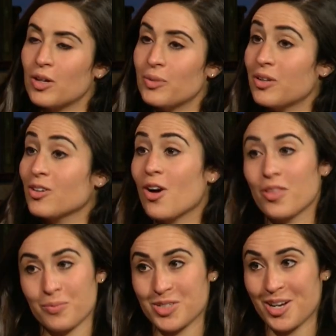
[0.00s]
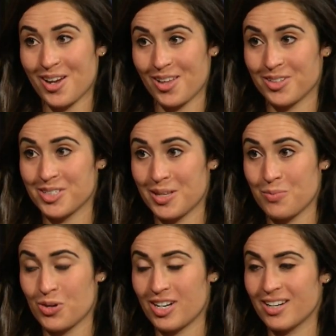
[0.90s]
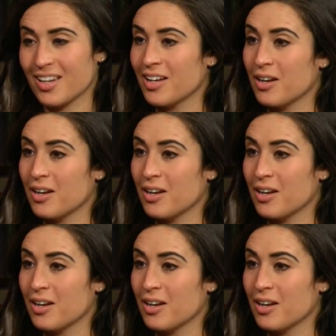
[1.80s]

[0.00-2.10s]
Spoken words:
Well, we don't call them shock collars anymore.